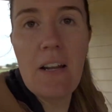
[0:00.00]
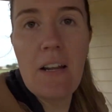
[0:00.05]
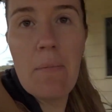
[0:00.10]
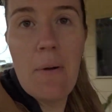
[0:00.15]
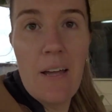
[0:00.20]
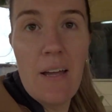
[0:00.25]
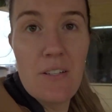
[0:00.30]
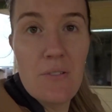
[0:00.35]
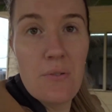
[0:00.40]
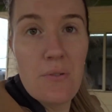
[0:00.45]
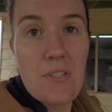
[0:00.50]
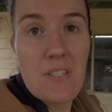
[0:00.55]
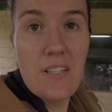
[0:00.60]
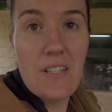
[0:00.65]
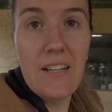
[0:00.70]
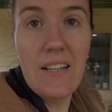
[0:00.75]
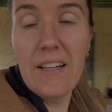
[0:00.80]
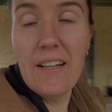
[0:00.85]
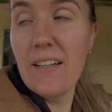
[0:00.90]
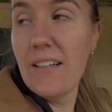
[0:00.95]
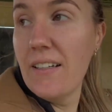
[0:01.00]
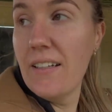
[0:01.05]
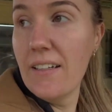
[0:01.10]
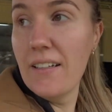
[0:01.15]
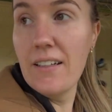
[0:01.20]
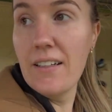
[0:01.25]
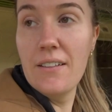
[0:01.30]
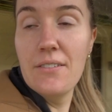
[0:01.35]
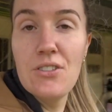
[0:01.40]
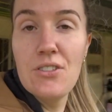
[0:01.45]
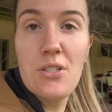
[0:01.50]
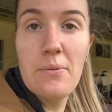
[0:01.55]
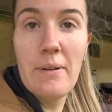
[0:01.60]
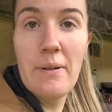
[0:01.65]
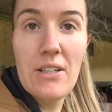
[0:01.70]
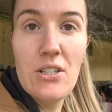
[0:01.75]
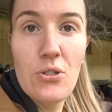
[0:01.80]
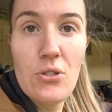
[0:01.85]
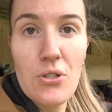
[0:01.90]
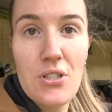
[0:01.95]
I might as well stay out here and just
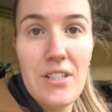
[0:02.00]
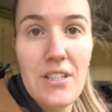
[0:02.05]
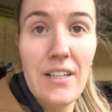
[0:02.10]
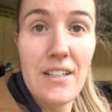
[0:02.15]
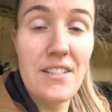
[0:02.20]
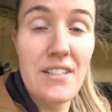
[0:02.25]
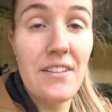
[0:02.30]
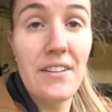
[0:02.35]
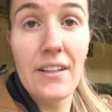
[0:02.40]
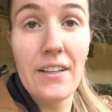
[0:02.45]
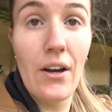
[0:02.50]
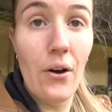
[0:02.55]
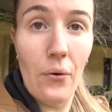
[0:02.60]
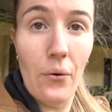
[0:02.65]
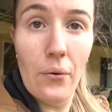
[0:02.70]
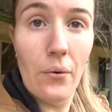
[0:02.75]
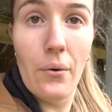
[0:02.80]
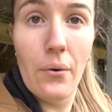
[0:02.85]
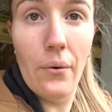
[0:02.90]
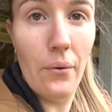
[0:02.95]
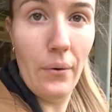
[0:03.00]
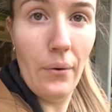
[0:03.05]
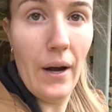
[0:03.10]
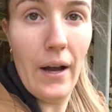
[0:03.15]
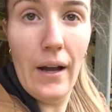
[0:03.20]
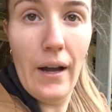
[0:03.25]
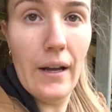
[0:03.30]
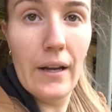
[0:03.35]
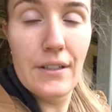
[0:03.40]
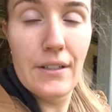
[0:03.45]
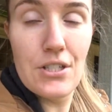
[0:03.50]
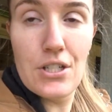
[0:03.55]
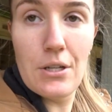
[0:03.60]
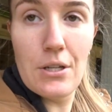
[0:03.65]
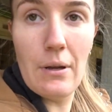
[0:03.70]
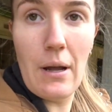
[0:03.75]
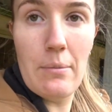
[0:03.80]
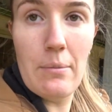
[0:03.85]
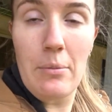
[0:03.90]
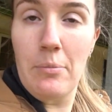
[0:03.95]
make sure she doesn't think, oh, she
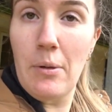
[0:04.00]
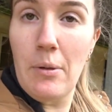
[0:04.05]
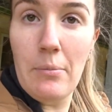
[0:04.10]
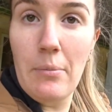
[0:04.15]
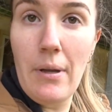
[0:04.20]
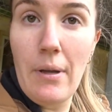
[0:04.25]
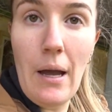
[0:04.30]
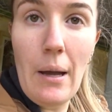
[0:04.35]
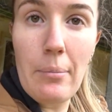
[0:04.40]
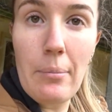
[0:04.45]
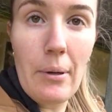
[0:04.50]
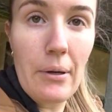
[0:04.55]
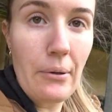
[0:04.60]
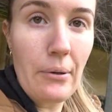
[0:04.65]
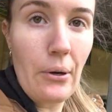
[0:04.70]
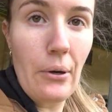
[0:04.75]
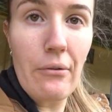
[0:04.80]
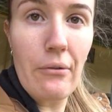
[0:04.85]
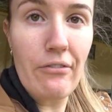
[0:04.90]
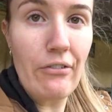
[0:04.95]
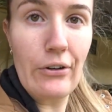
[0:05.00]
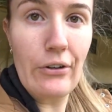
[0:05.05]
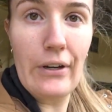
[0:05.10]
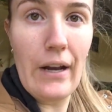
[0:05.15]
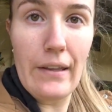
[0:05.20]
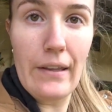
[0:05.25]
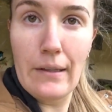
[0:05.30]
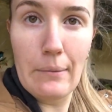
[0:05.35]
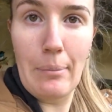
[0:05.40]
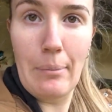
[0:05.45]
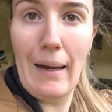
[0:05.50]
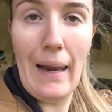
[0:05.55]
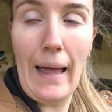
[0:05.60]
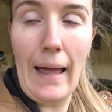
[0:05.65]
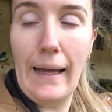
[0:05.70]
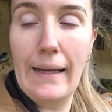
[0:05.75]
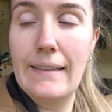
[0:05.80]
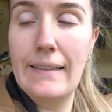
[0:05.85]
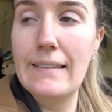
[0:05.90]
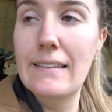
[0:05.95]
come pick me up, I'll go for another
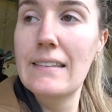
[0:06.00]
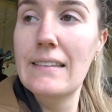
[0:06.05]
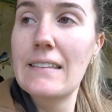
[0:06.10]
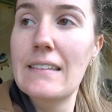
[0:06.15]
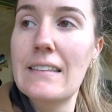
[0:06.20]
play.